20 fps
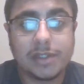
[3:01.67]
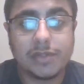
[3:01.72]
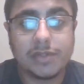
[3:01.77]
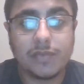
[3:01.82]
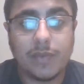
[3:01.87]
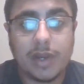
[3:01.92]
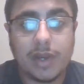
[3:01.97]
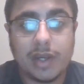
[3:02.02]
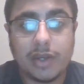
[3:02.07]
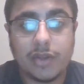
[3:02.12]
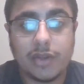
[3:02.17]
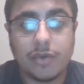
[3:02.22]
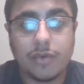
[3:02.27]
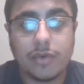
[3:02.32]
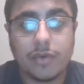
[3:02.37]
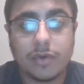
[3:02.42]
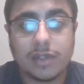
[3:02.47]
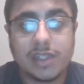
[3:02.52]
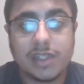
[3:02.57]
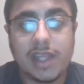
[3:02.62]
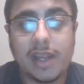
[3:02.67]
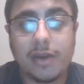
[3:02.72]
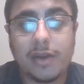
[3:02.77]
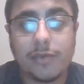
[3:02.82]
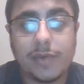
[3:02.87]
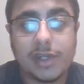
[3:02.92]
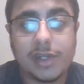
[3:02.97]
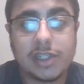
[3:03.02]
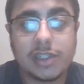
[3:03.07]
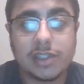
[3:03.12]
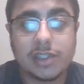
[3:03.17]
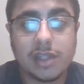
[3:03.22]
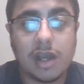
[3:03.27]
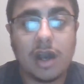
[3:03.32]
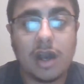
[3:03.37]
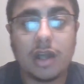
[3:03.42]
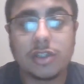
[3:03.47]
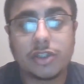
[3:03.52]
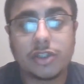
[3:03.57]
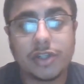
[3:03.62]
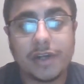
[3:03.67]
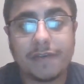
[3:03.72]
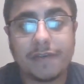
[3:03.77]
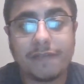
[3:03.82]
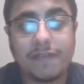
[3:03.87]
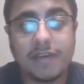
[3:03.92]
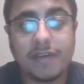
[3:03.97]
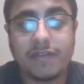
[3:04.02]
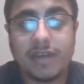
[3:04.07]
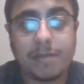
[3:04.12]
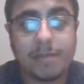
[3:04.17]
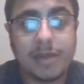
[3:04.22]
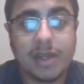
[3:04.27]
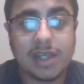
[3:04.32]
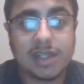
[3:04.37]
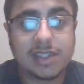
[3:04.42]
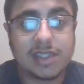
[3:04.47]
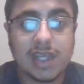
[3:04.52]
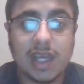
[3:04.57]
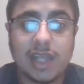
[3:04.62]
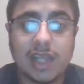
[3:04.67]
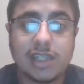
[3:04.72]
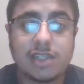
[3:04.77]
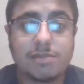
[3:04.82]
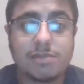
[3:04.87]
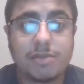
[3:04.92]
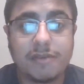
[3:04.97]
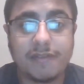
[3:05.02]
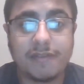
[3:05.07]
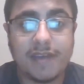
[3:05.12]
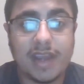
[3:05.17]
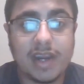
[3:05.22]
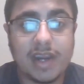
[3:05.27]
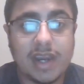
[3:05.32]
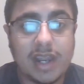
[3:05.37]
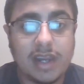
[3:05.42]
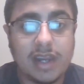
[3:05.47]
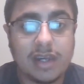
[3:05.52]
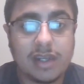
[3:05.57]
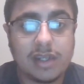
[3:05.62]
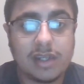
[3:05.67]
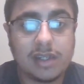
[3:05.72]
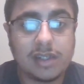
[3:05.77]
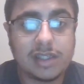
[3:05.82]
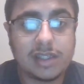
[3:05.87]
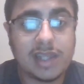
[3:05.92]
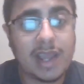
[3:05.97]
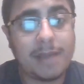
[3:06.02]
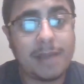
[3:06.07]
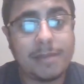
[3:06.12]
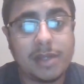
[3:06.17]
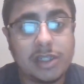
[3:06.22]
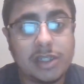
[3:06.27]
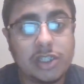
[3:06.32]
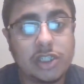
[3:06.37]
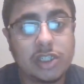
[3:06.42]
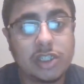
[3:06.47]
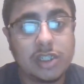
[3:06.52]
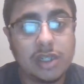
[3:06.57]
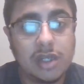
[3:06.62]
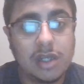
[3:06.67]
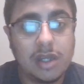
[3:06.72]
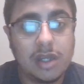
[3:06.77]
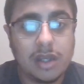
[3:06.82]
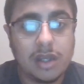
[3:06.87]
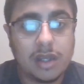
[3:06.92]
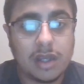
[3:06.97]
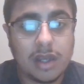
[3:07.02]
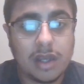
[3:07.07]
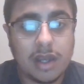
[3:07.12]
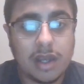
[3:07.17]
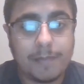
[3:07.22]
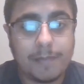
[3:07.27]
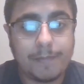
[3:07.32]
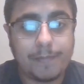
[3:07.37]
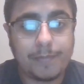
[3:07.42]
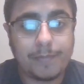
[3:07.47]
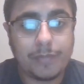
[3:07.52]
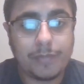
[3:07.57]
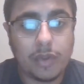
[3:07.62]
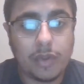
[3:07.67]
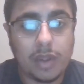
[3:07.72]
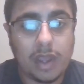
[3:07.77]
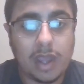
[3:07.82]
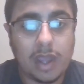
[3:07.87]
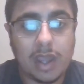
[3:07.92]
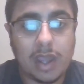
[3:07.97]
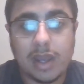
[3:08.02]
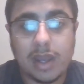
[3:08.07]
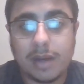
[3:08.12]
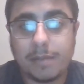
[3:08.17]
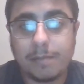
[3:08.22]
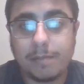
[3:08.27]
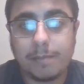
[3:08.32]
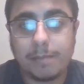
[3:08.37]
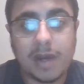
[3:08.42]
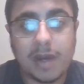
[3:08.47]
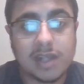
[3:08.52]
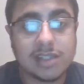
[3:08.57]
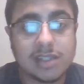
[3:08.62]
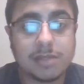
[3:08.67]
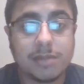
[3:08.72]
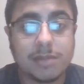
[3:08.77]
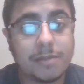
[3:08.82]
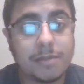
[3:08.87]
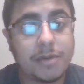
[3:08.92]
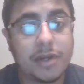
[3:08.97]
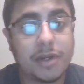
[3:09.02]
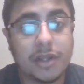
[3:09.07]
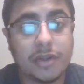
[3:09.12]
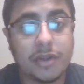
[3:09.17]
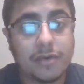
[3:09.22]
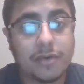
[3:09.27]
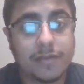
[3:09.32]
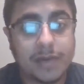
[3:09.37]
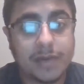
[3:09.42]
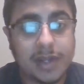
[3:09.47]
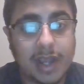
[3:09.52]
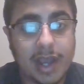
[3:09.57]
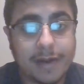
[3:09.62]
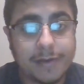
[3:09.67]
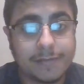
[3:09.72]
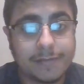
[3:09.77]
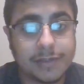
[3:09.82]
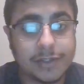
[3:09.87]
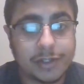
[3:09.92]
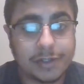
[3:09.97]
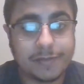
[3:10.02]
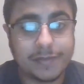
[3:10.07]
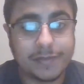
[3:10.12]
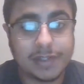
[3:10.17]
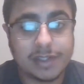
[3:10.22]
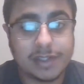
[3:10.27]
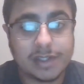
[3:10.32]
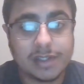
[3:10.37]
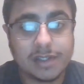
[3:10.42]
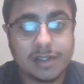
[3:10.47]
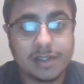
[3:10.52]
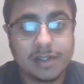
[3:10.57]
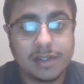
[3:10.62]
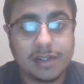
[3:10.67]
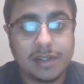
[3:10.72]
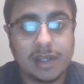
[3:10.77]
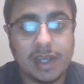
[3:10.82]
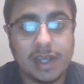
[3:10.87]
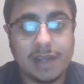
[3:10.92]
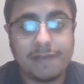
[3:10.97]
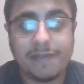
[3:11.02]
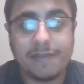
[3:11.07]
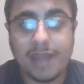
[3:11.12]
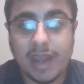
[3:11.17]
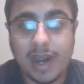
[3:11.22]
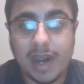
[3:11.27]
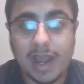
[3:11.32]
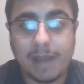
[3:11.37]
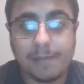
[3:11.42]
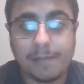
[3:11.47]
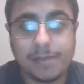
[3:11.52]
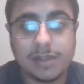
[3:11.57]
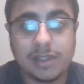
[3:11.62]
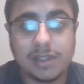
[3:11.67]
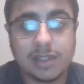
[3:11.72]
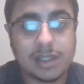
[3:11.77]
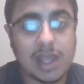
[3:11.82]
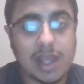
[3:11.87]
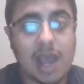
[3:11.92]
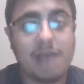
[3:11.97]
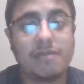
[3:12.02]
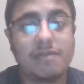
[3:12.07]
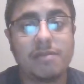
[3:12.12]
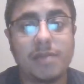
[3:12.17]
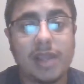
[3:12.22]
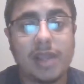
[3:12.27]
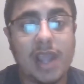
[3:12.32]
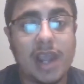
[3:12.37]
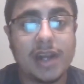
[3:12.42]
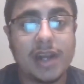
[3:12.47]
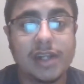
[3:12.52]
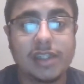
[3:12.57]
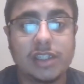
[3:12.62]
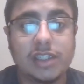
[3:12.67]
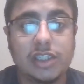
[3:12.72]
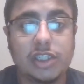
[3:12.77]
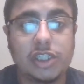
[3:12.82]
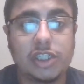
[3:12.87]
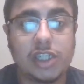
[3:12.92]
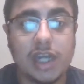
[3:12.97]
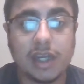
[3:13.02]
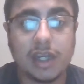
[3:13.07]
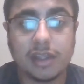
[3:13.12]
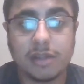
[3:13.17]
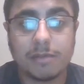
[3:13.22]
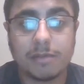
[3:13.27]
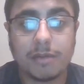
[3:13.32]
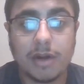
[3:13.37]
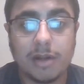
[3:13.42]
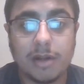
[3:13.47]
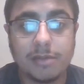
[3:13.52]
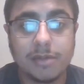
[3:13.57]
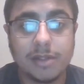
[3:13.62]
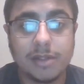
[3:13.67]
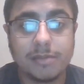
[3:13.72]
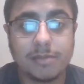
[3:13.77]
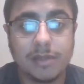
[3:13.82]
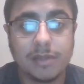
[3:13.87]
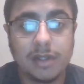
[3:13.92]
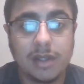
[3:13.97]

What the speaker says: when your tank reaches 150 psi to prevent any damage and possibly putting your rig out of service. If that happens, have a mechanic check the problem.